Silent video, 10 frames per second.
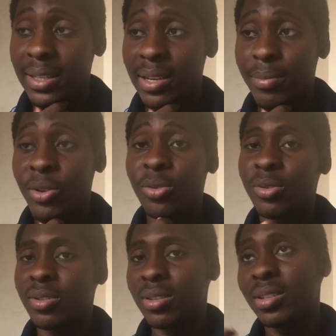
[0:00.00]

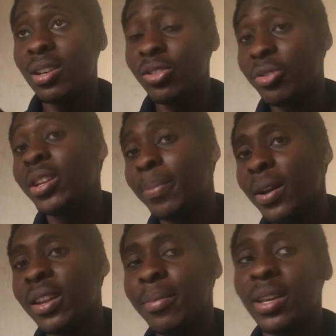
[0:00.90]
because during the
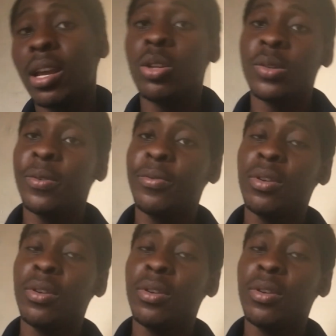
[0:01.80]
pandemic a lot of